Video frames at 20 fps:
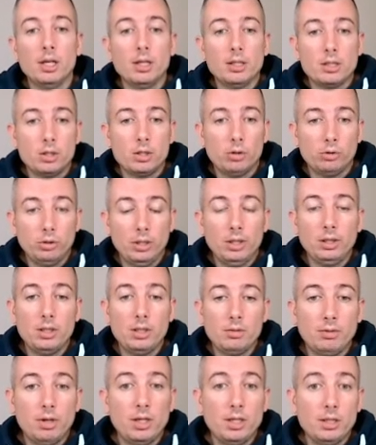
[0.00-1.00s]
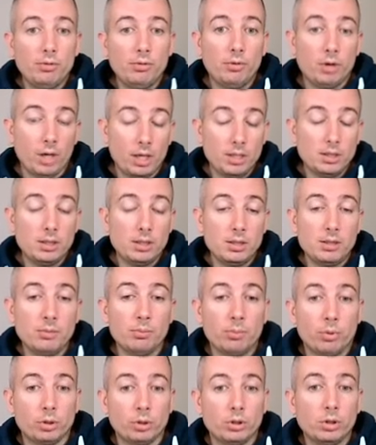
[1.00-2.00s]
So that is why for us it's
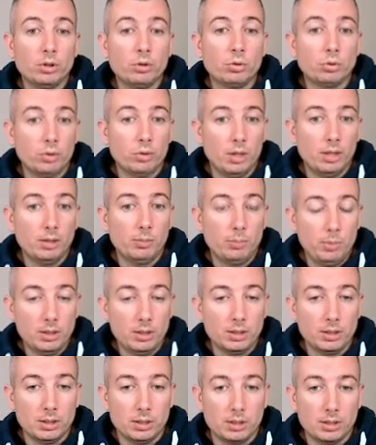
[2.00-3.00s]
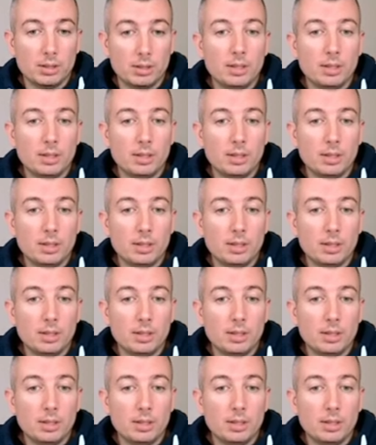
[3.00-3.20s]
important to trade the pieces.